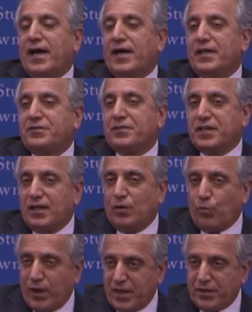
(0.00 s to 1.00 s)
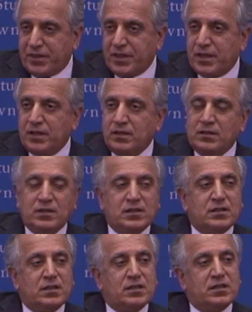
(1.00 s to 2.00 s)
and deal with
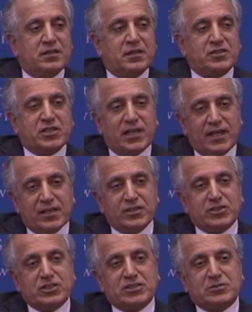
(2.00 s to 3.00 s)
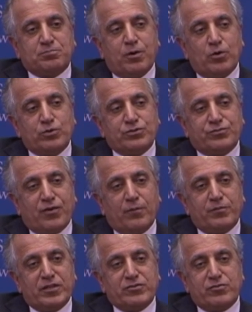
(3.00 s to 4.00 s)
the challenges posed
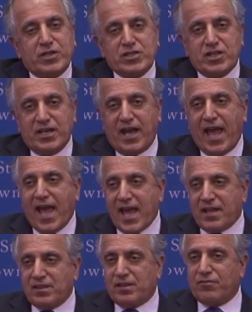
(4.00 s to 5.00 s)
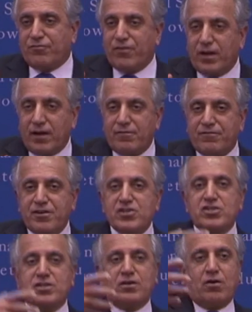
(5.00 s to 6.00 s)
from this region, and a
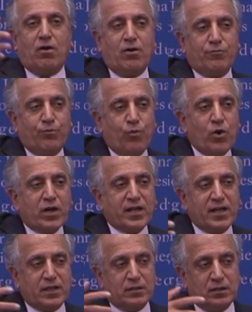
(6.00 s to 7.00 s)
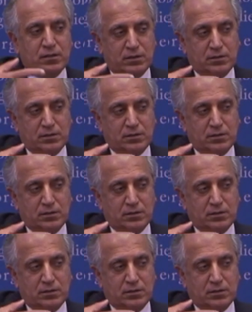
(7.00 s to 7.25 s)
vision of working